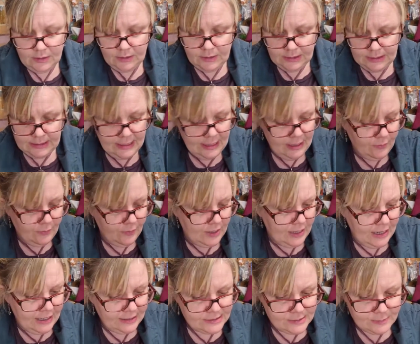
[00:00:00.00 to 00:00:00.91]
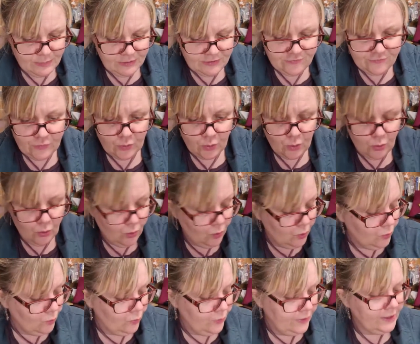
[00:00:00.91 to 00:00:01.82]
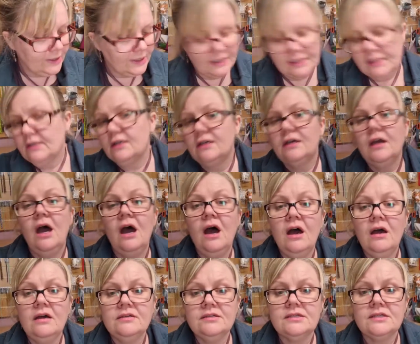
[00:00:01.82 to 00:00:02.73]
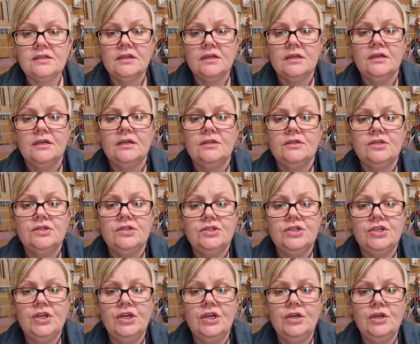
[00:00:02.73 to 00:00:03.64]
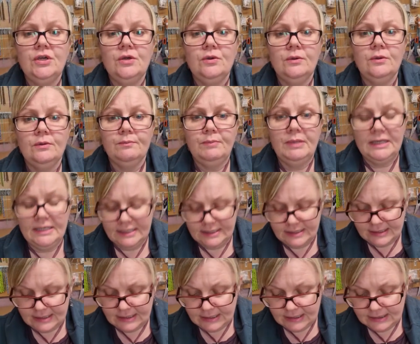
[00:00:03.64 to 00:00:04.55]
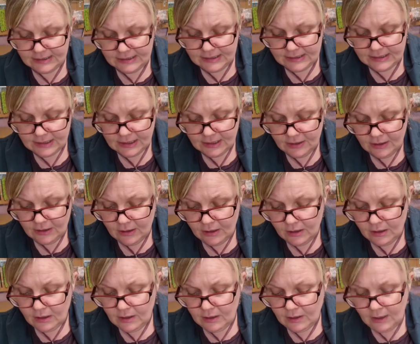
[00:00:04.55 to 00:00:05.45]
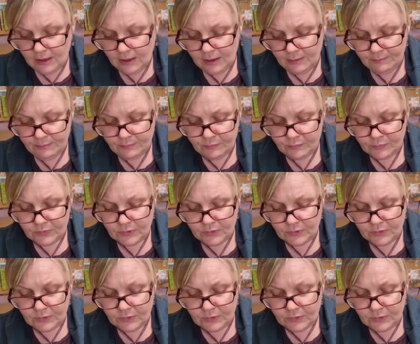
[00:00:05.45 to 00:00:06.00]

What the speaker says: Now, as before, we are going to cut 2 pieces of